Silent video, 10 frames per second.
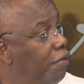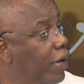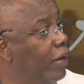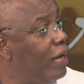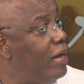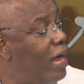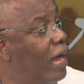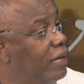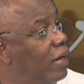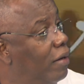a ring
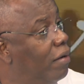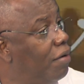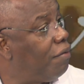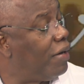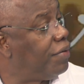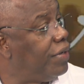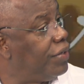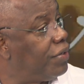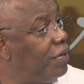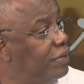and tell her
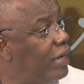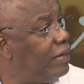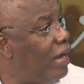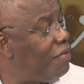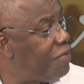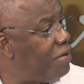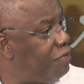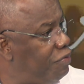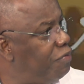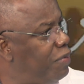congratulations
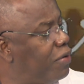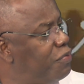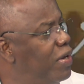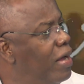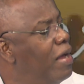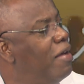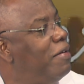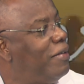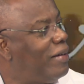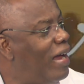and because
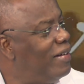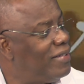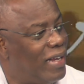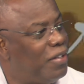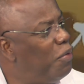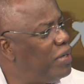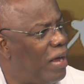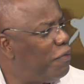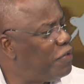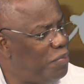Kandace, that's how it
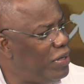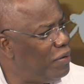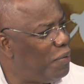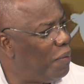have to be,